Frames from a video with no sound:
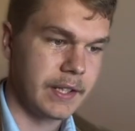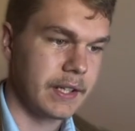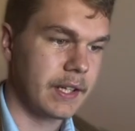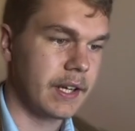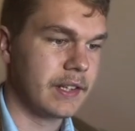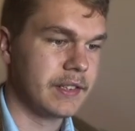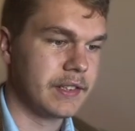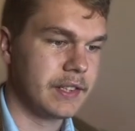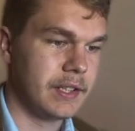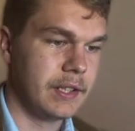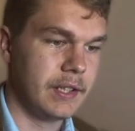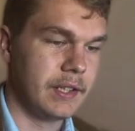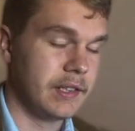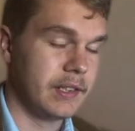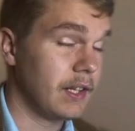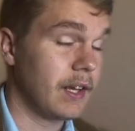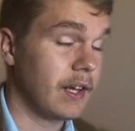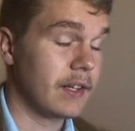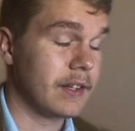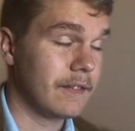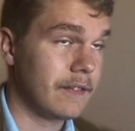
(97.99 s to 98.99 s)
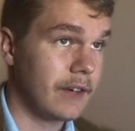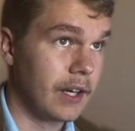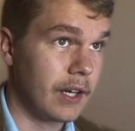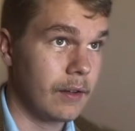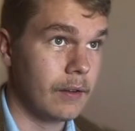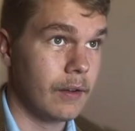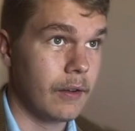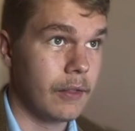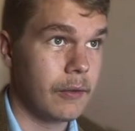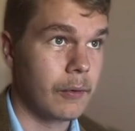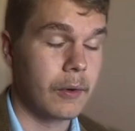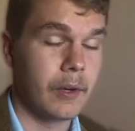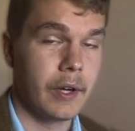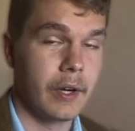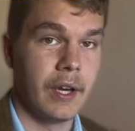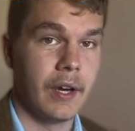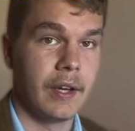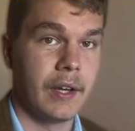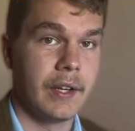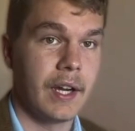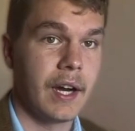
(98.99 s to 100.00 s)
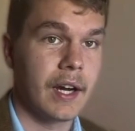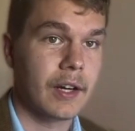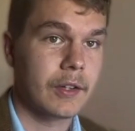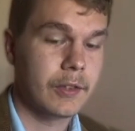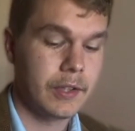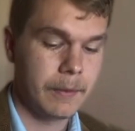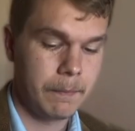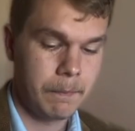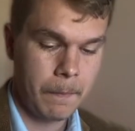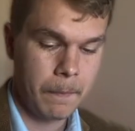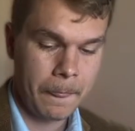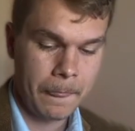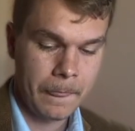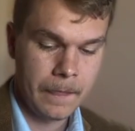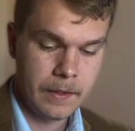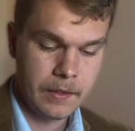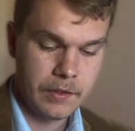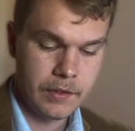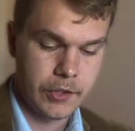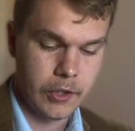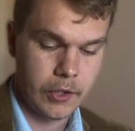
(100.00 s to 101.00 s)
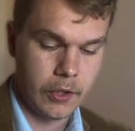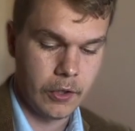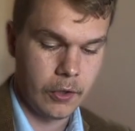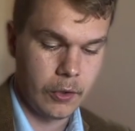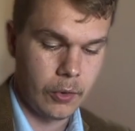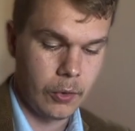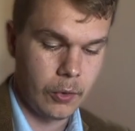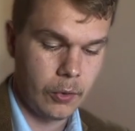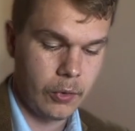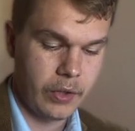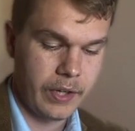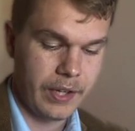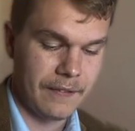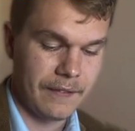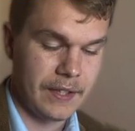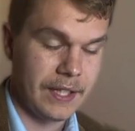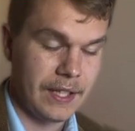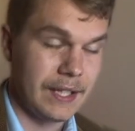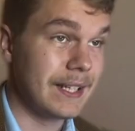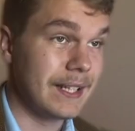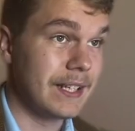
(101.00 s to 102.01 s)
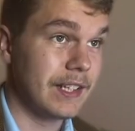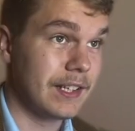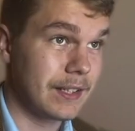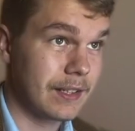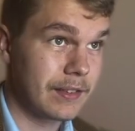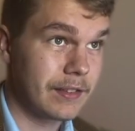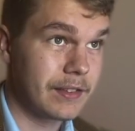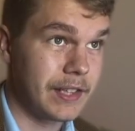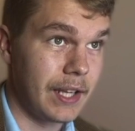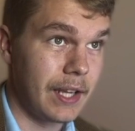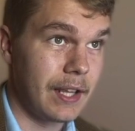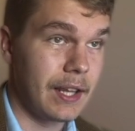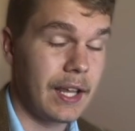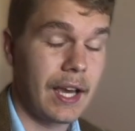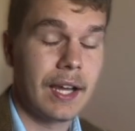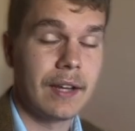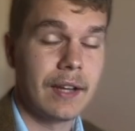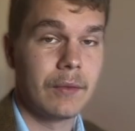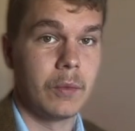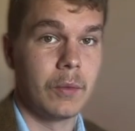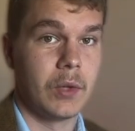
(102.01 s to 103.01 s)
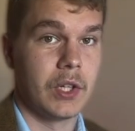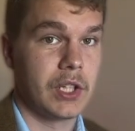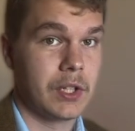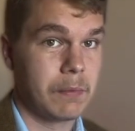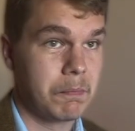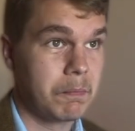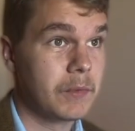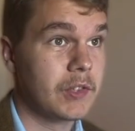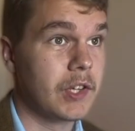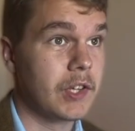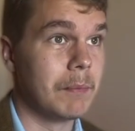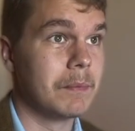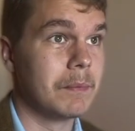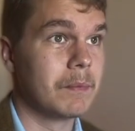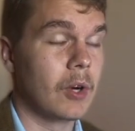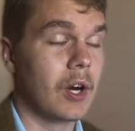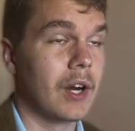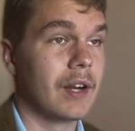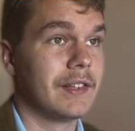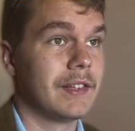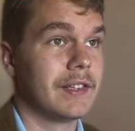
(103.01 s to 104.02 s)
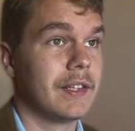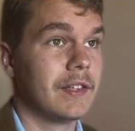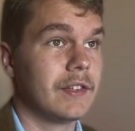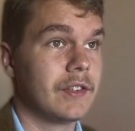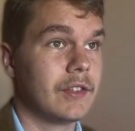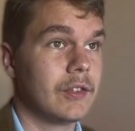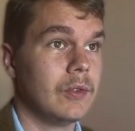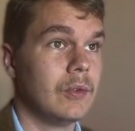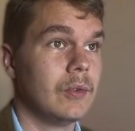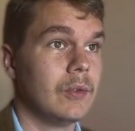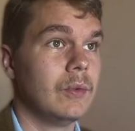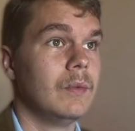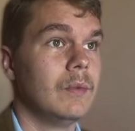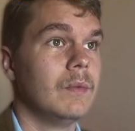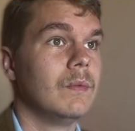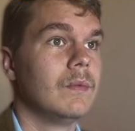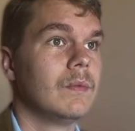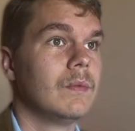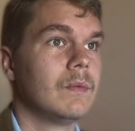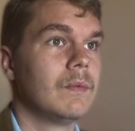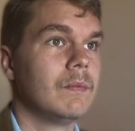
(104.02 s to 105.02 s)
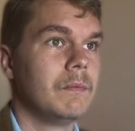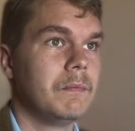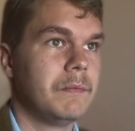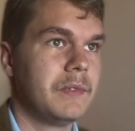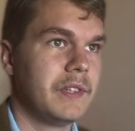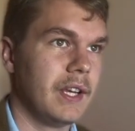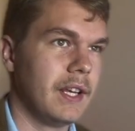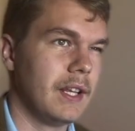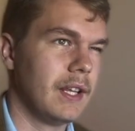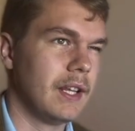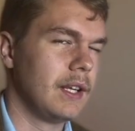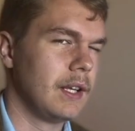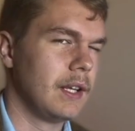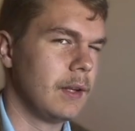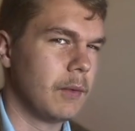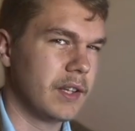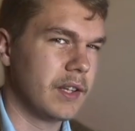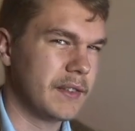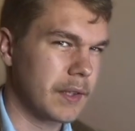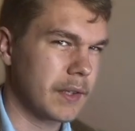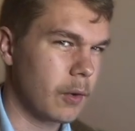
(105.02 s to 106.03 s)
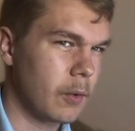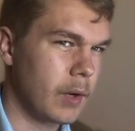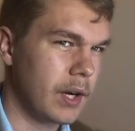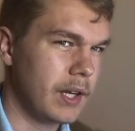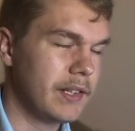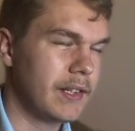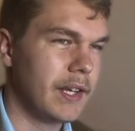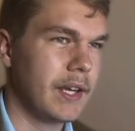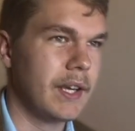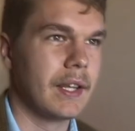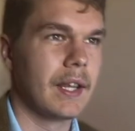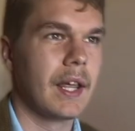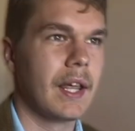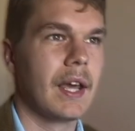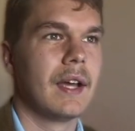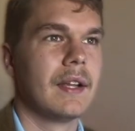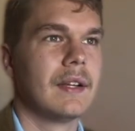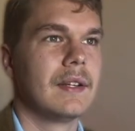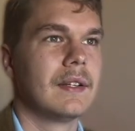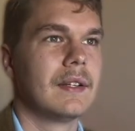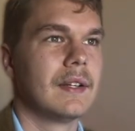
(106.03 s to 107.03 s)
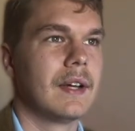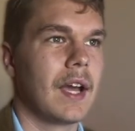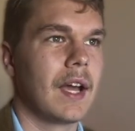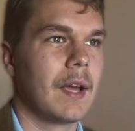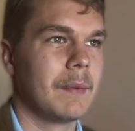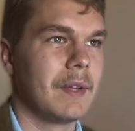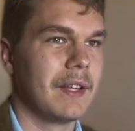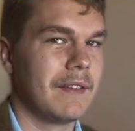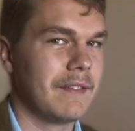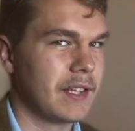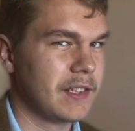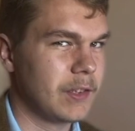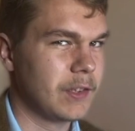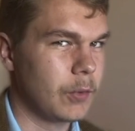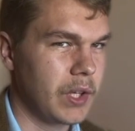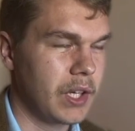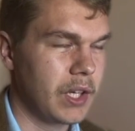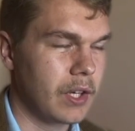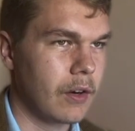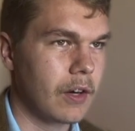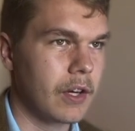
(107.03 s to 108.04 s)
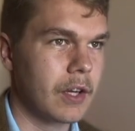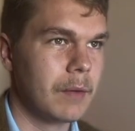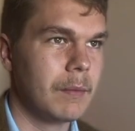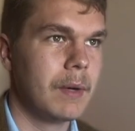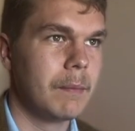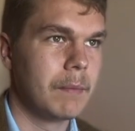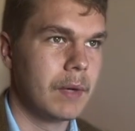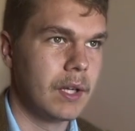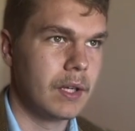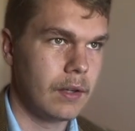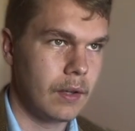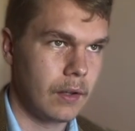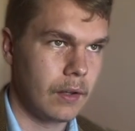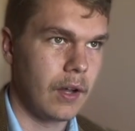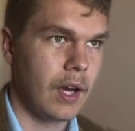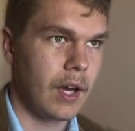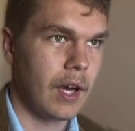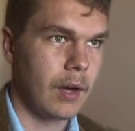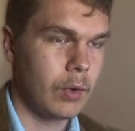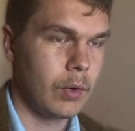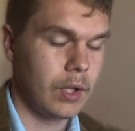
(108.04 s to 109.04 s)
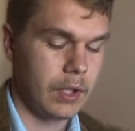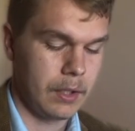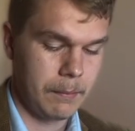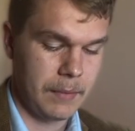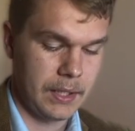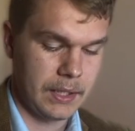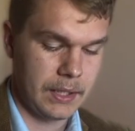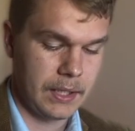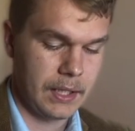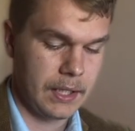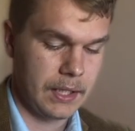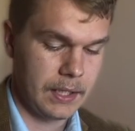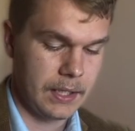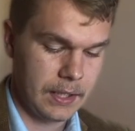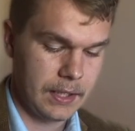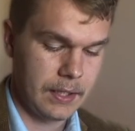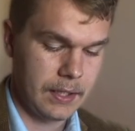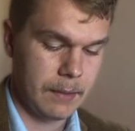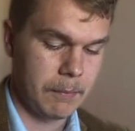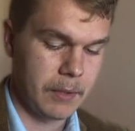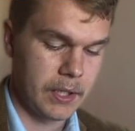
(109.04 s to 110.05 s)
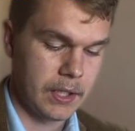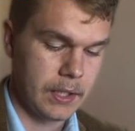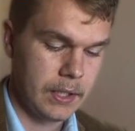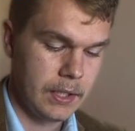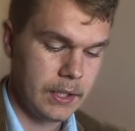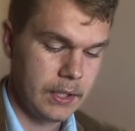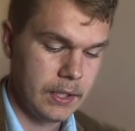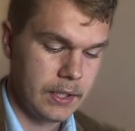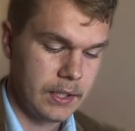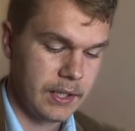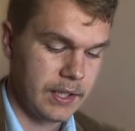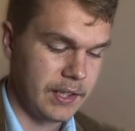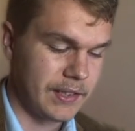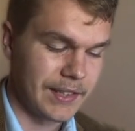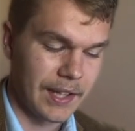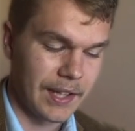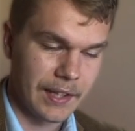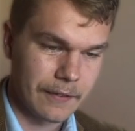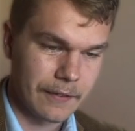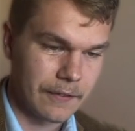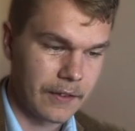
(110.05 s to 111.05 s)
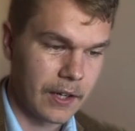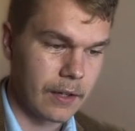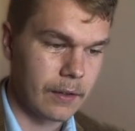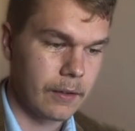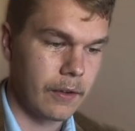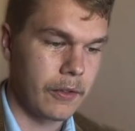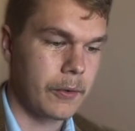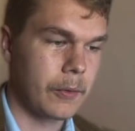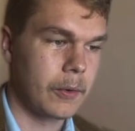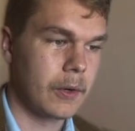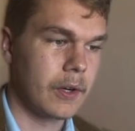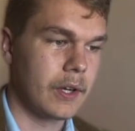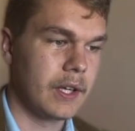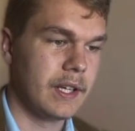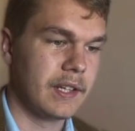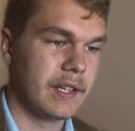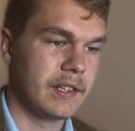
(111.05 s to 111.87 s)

Augustine is not the final authority on doctrine. So if he did say that, which some Protestants do say that he wasn't quite saying that, I believe that's a weak argument, but a lot will admit that he did, but he's not the final authority.